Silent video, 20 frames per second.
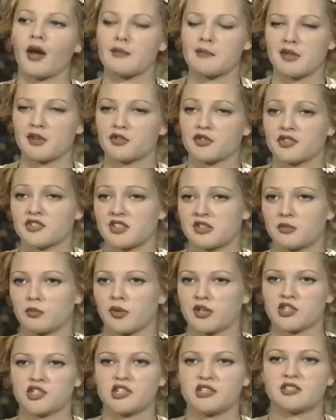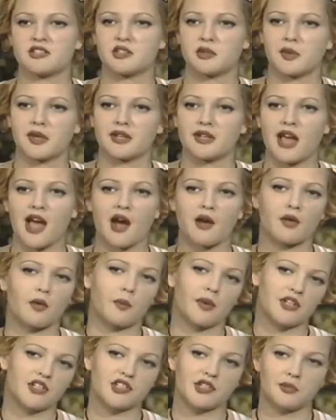I'm interested in what she's doing now or
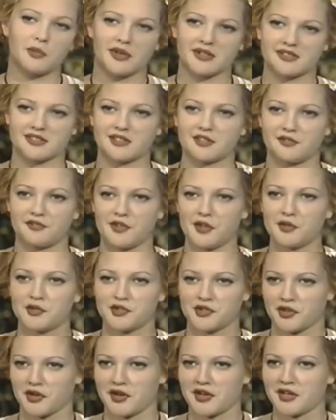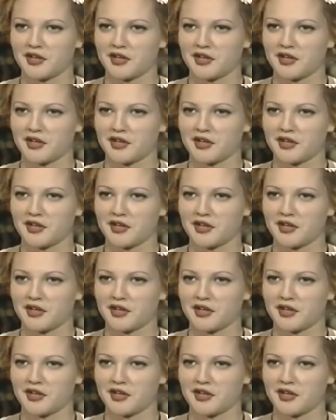what she wants in the future,